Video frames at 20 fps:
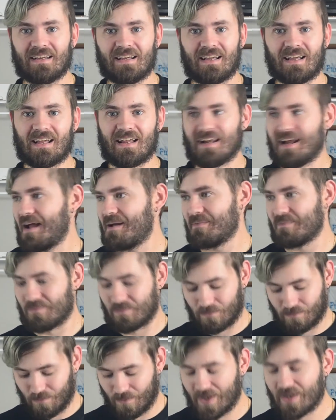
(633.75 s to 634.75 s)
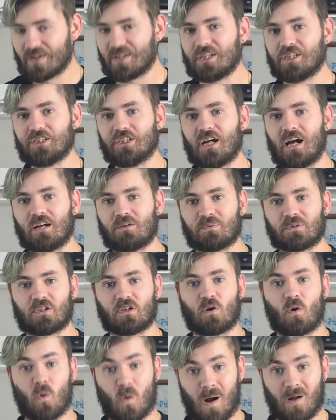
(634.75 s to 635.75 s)
and I'm really shocked with the
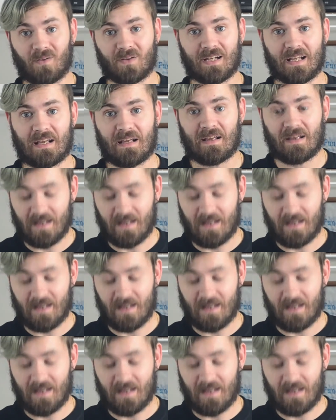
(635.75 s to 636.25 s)
quality